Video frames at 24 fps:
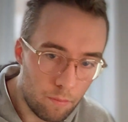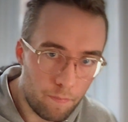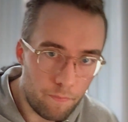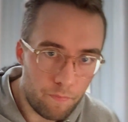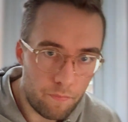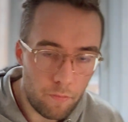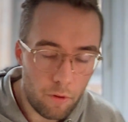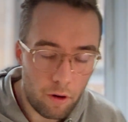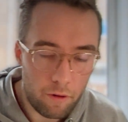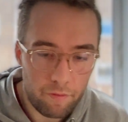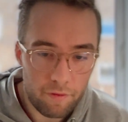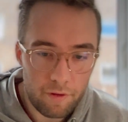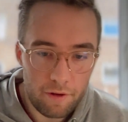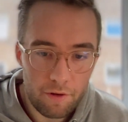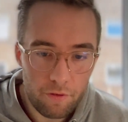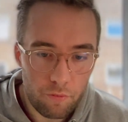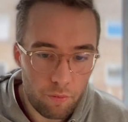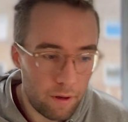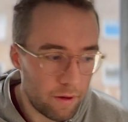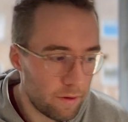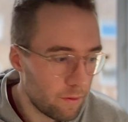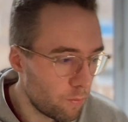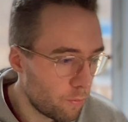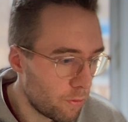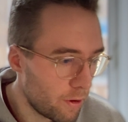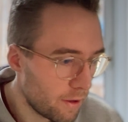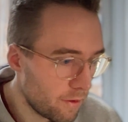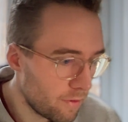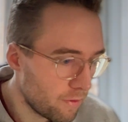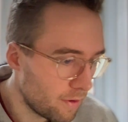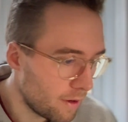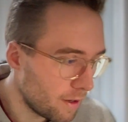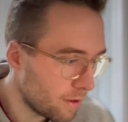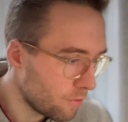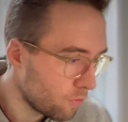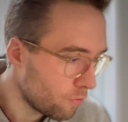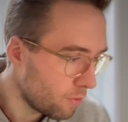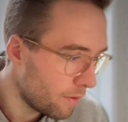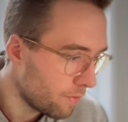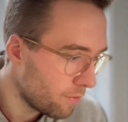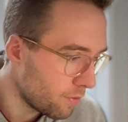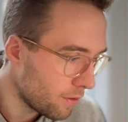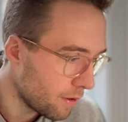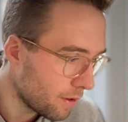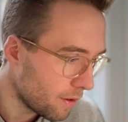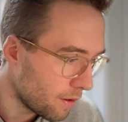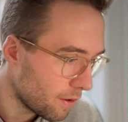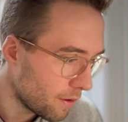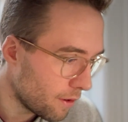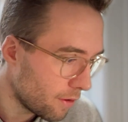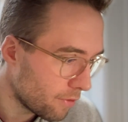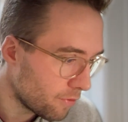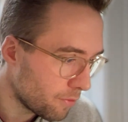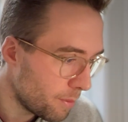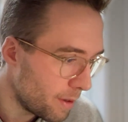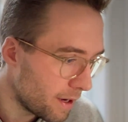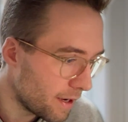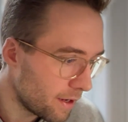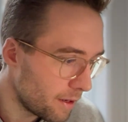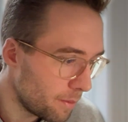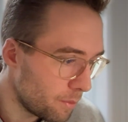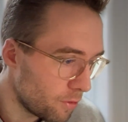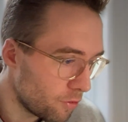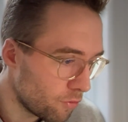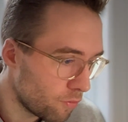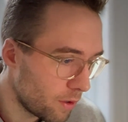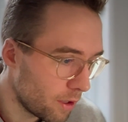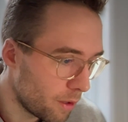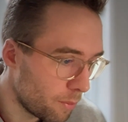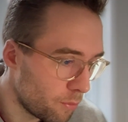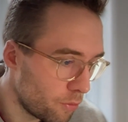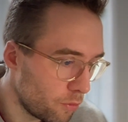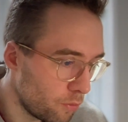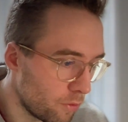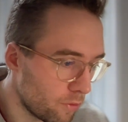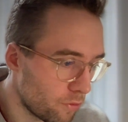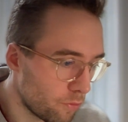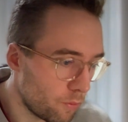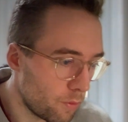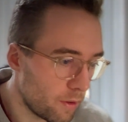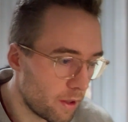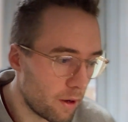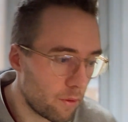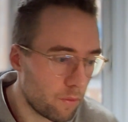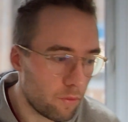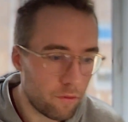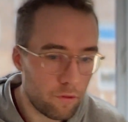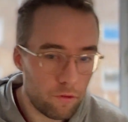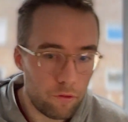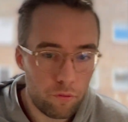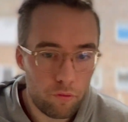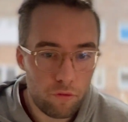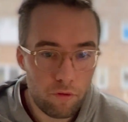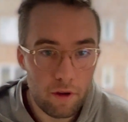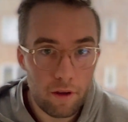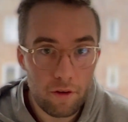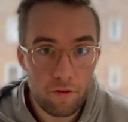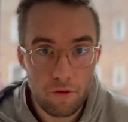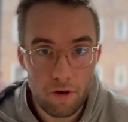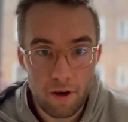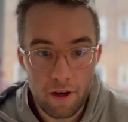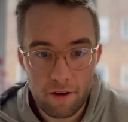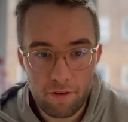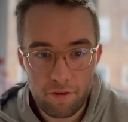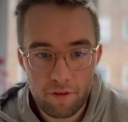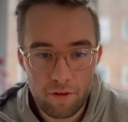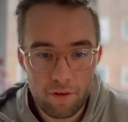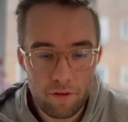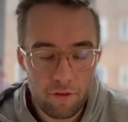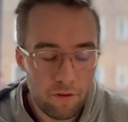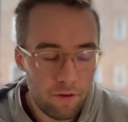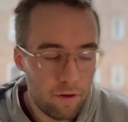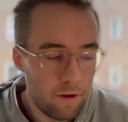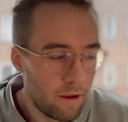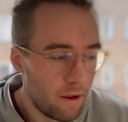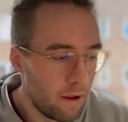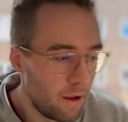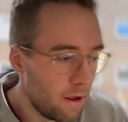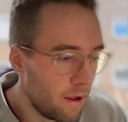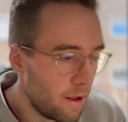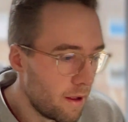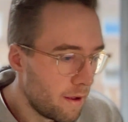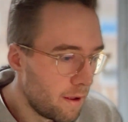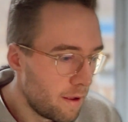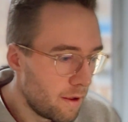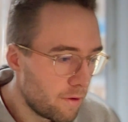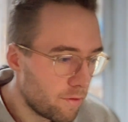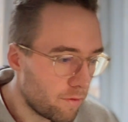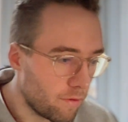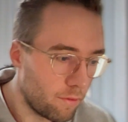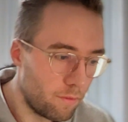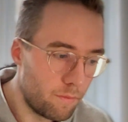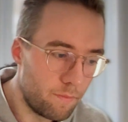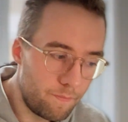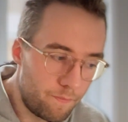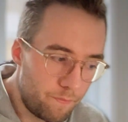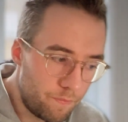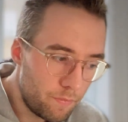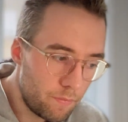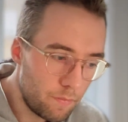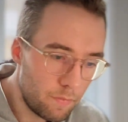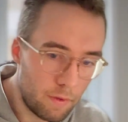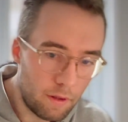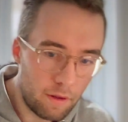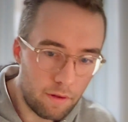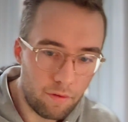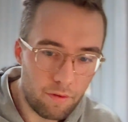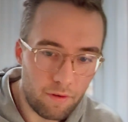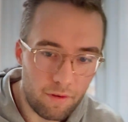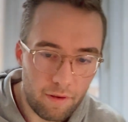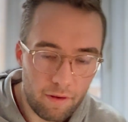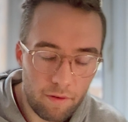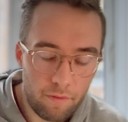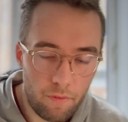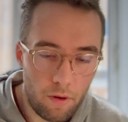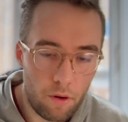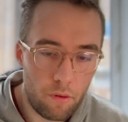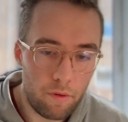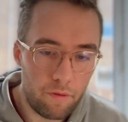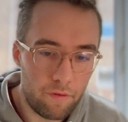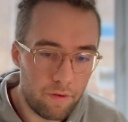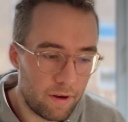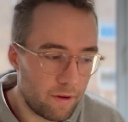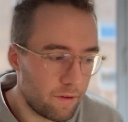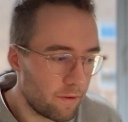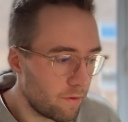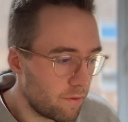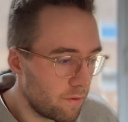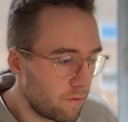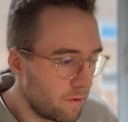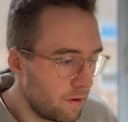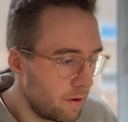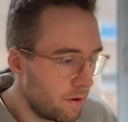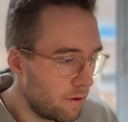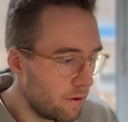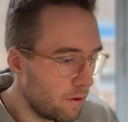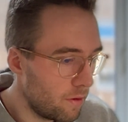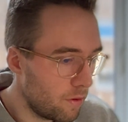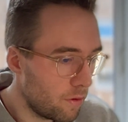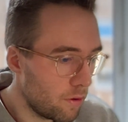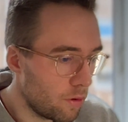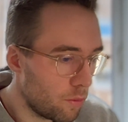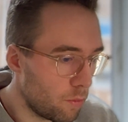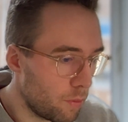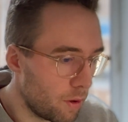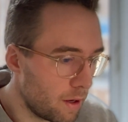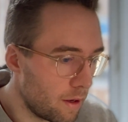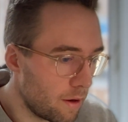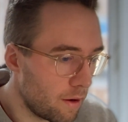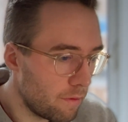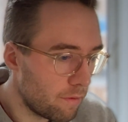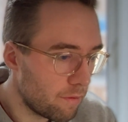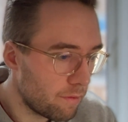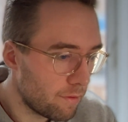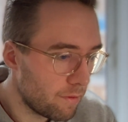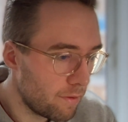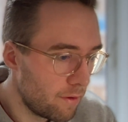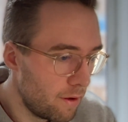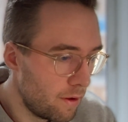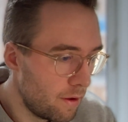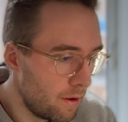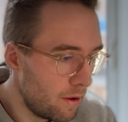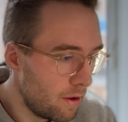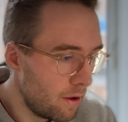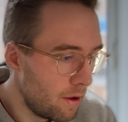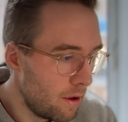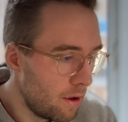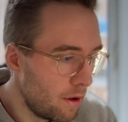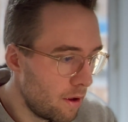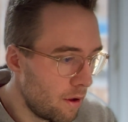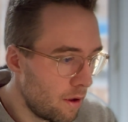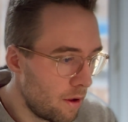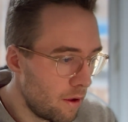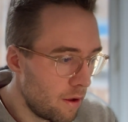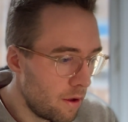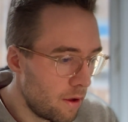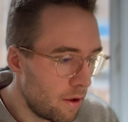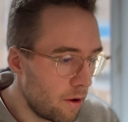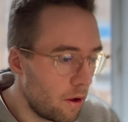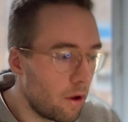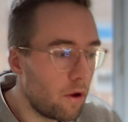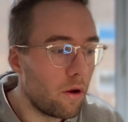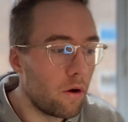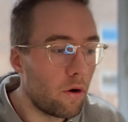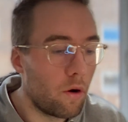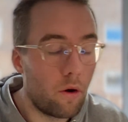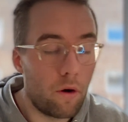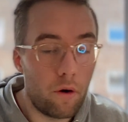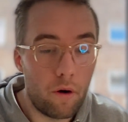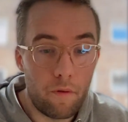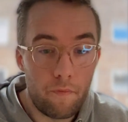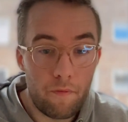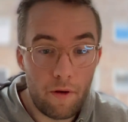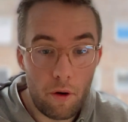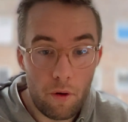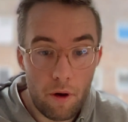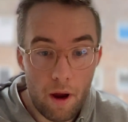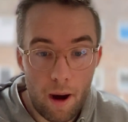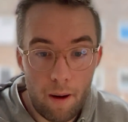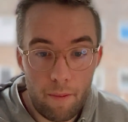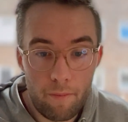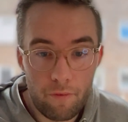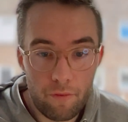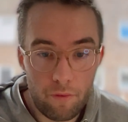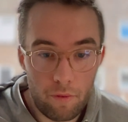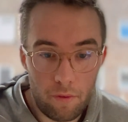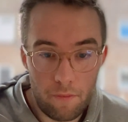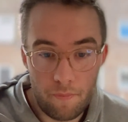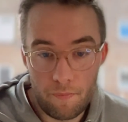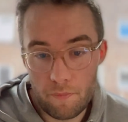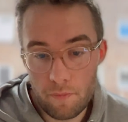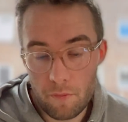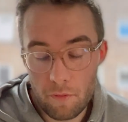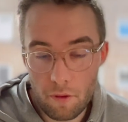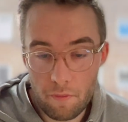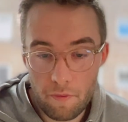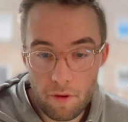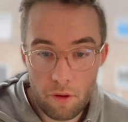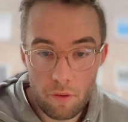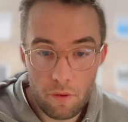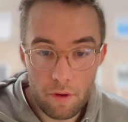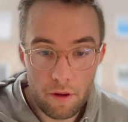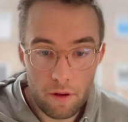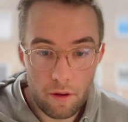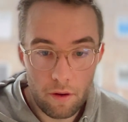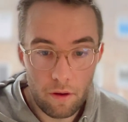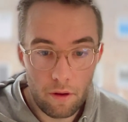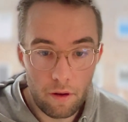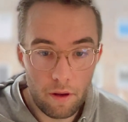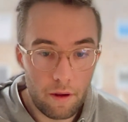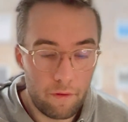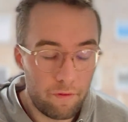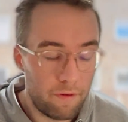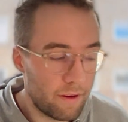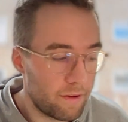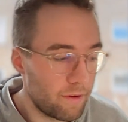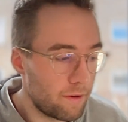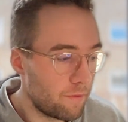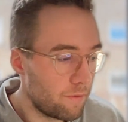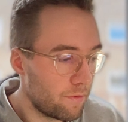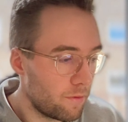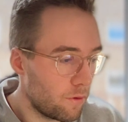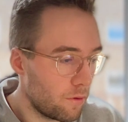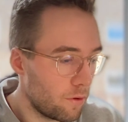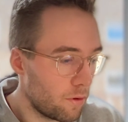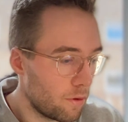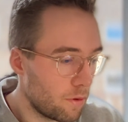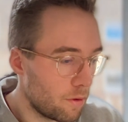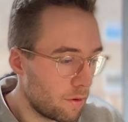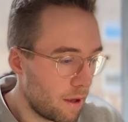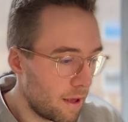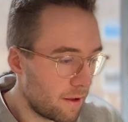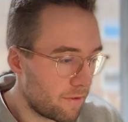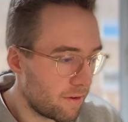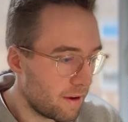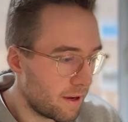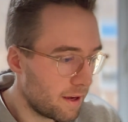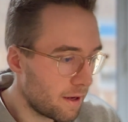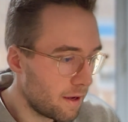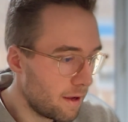of these ransomwares that travel automatically between computers without user interactions. So this very effective way of or very harmful or very effective attack.